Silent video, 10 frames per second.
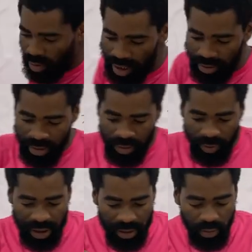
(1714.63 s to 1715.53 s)
look at
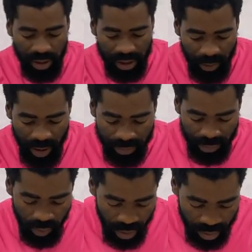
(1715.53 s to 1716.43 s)
question 21
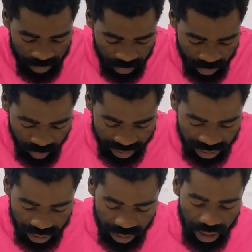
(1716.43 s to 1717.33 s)
to what? To
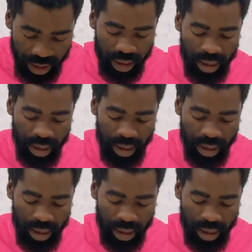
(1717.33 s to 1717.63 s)
question.